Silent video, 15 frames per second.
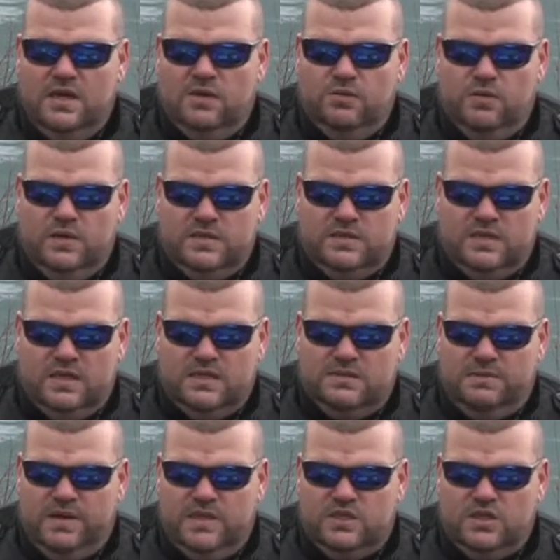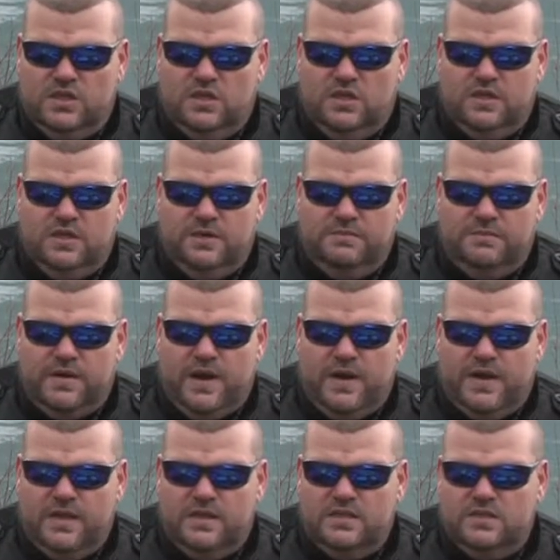with special
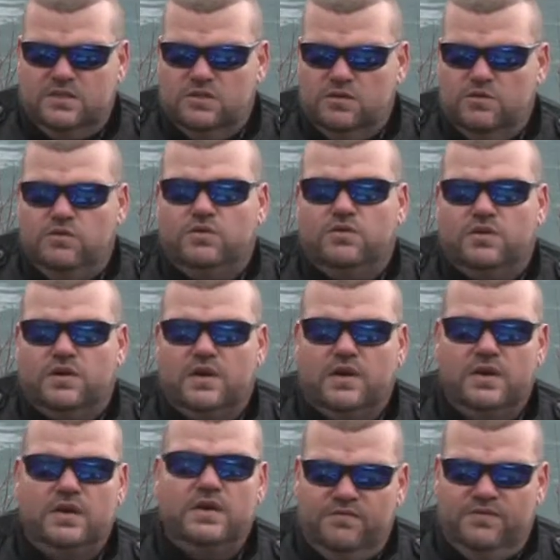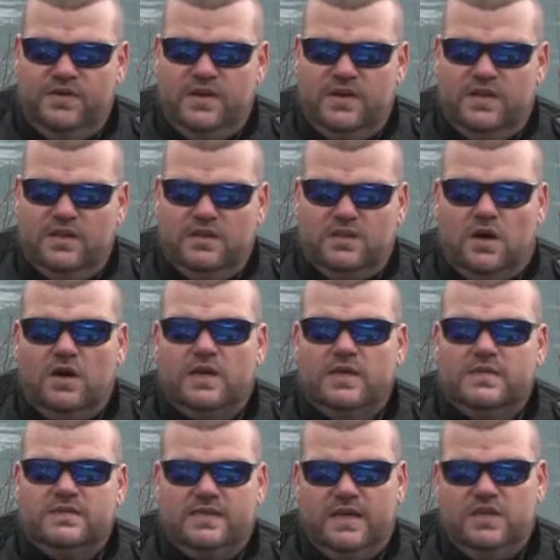brackets or vehicle docking
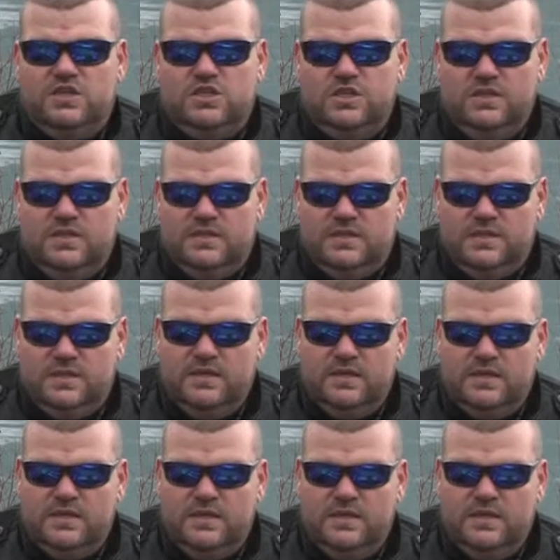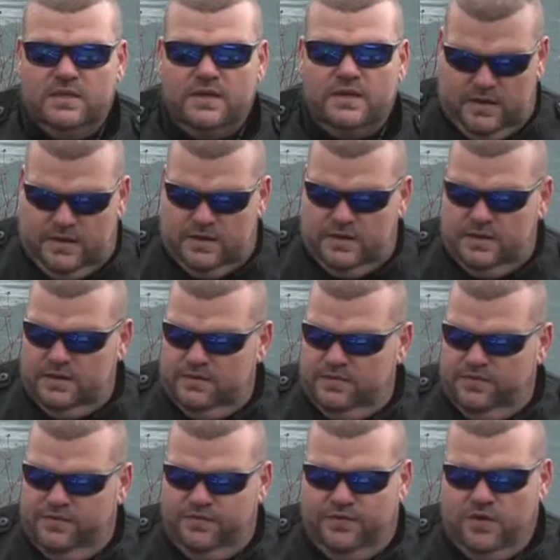stations.
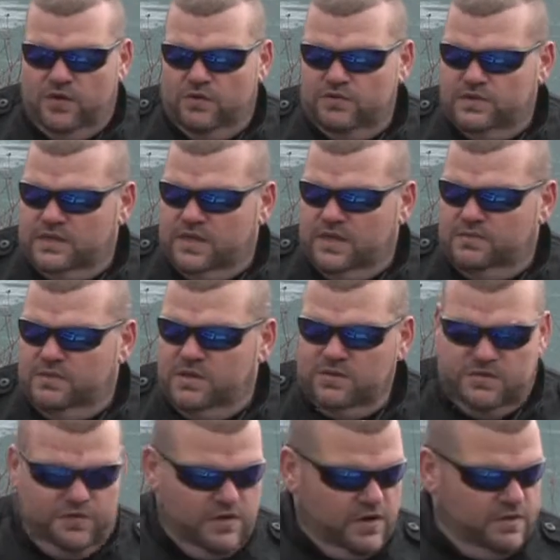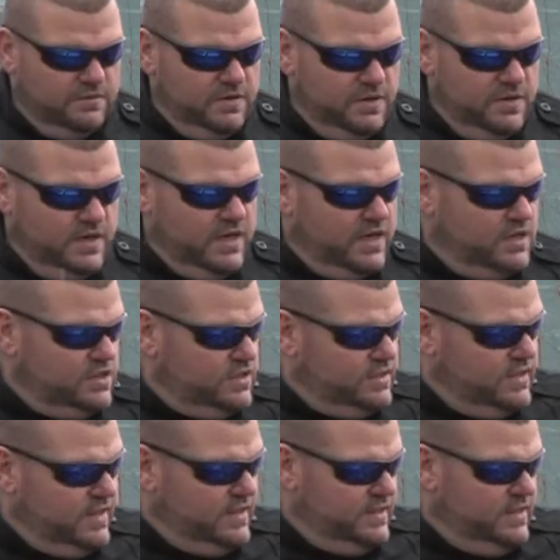Phones can be used for communications,
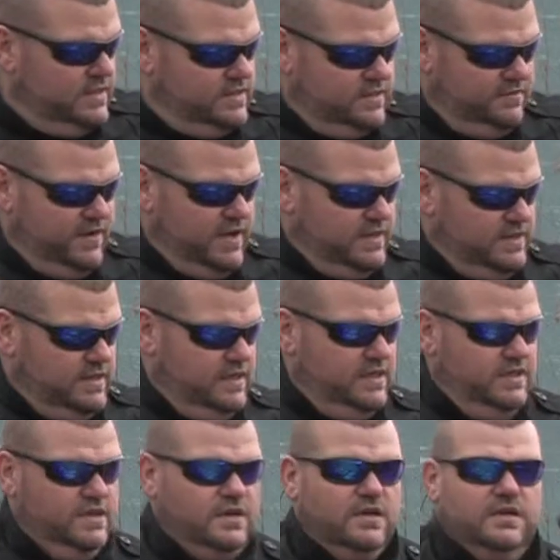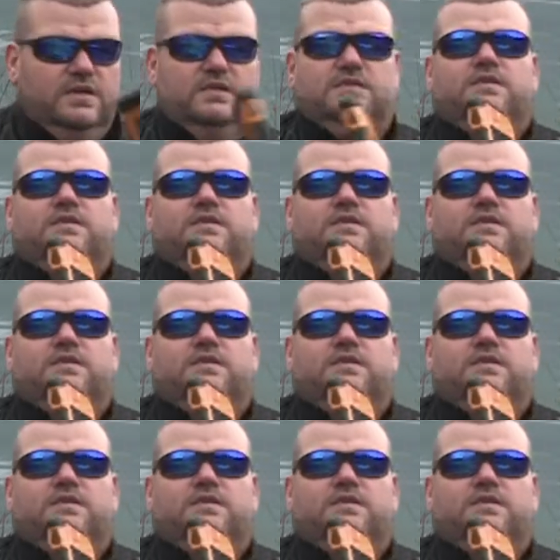like this device here. It's